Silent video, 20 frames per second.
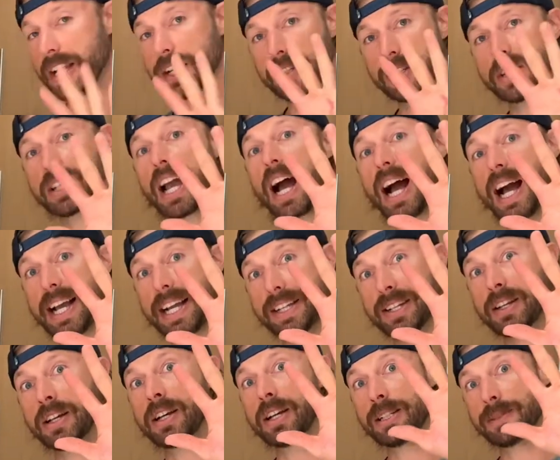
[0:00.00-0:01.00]

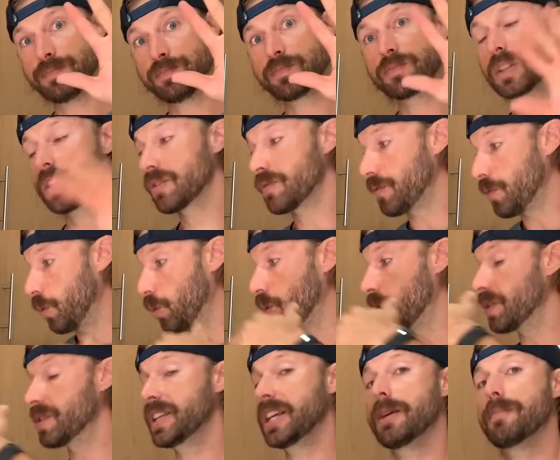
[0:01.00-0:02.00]
guide
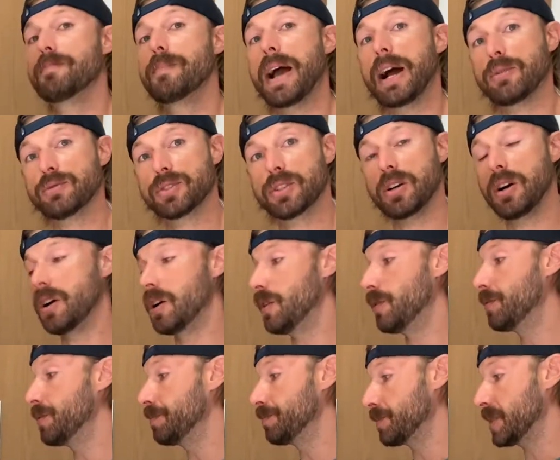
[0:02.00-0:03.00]
for the amount
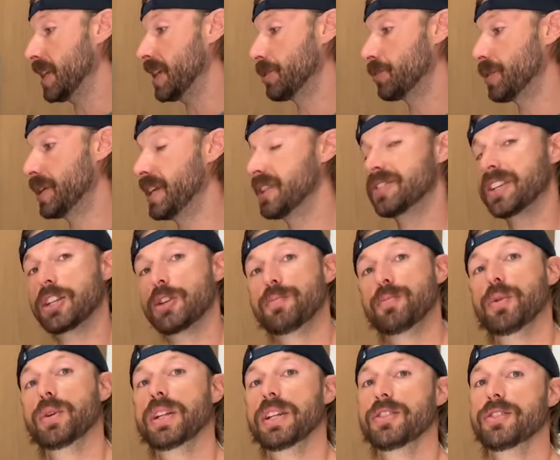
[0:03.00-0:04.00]
of ingredients that you
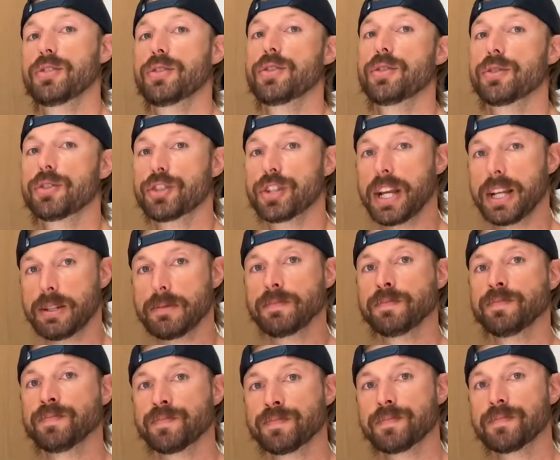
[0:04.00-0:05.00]
put into your shake.
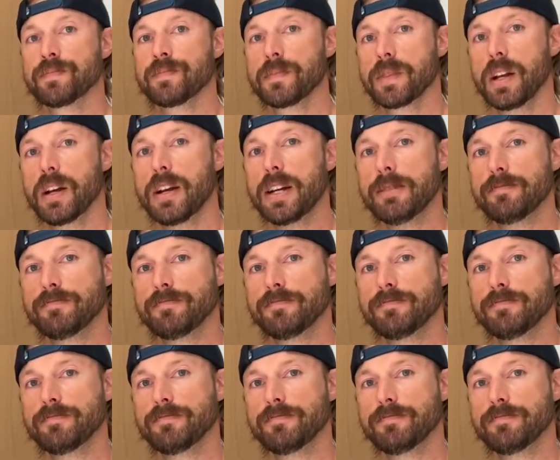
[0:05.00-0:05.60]
All right.